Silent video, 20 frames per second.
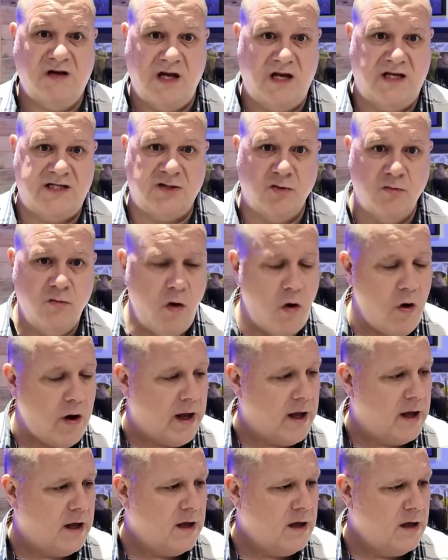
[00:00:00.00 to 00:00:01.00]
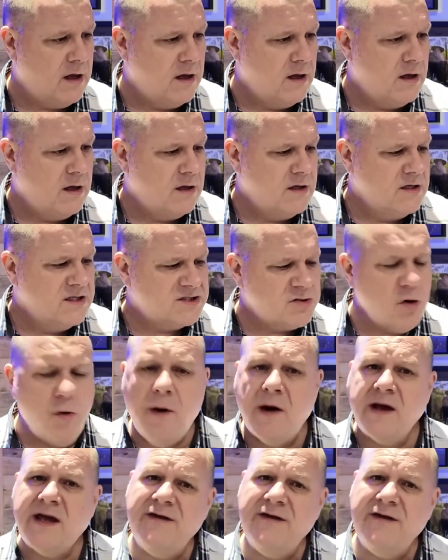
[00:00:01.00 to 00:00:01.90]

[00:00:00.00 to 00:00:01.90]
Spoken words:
It's all right. So what am